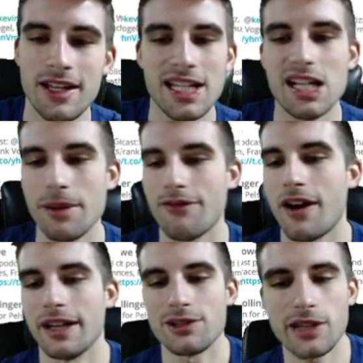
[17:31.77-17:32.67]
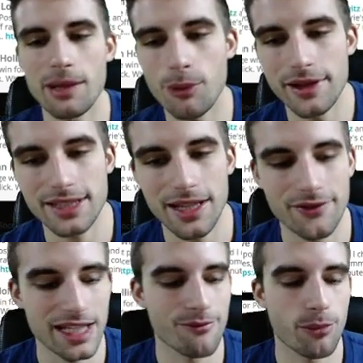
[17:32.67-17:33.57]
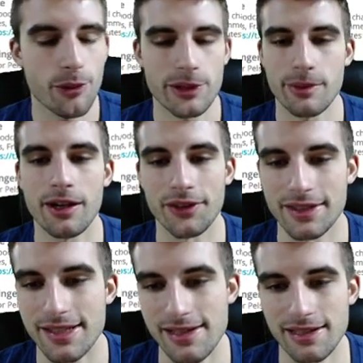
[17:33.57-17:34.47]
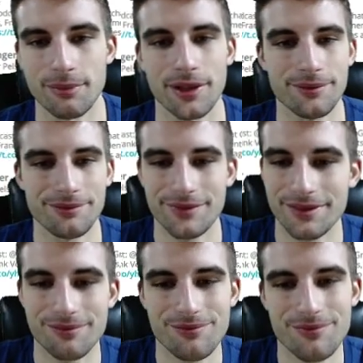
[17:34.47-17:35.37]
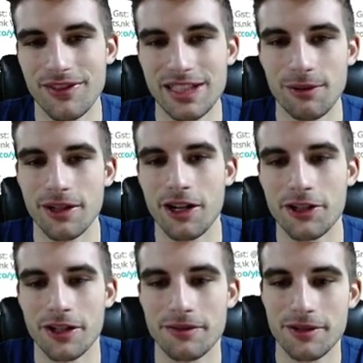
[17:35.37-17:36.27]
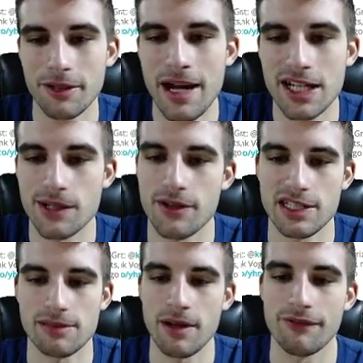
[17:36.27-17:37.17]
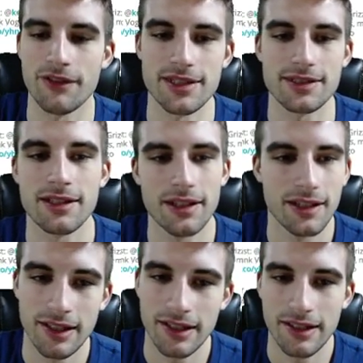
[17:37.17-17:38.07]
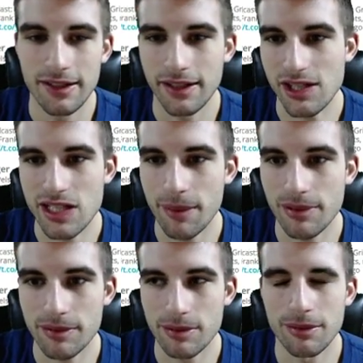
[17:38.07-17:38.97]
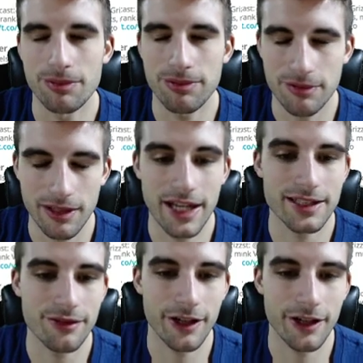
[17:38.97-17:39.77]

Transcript: he'll be fine. He's only at 0.77 points per minute on the season, but 5,100, good matchup versus Memphis. He's shaping up to be, as of